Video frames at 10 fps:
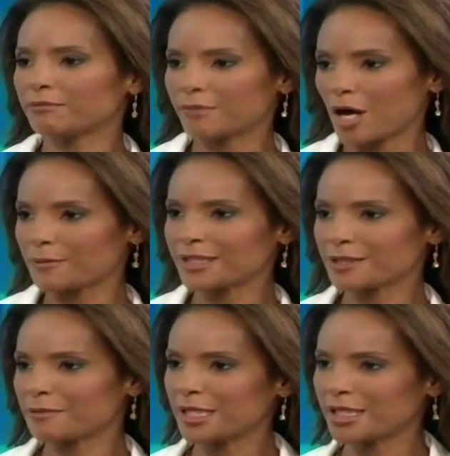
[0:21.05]
a mommy
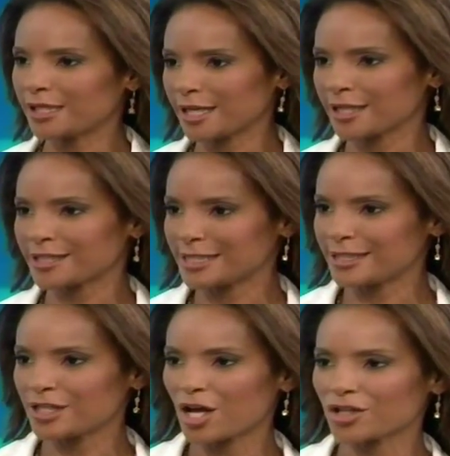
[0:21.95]
to be
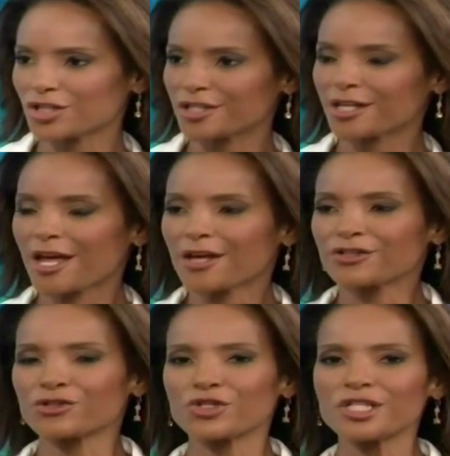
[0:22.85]
anesthesiologist.
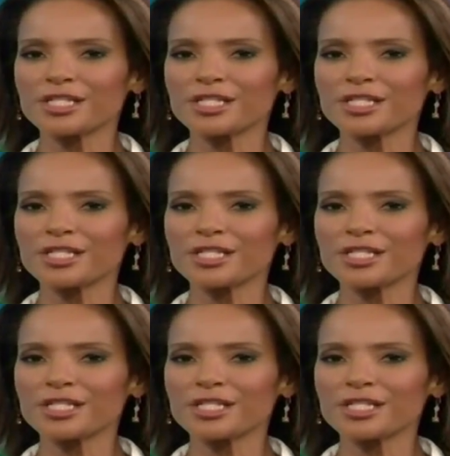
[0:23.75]
So